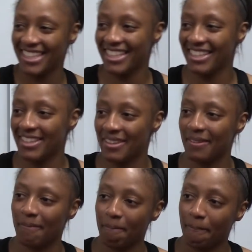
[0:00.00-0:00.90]
Is it
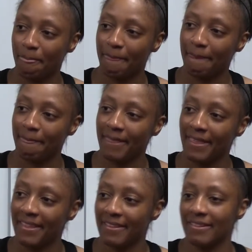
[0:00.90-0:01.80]
true Cappie's your favorite
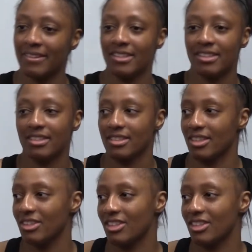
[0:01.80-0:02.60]
player, or was your favorite player?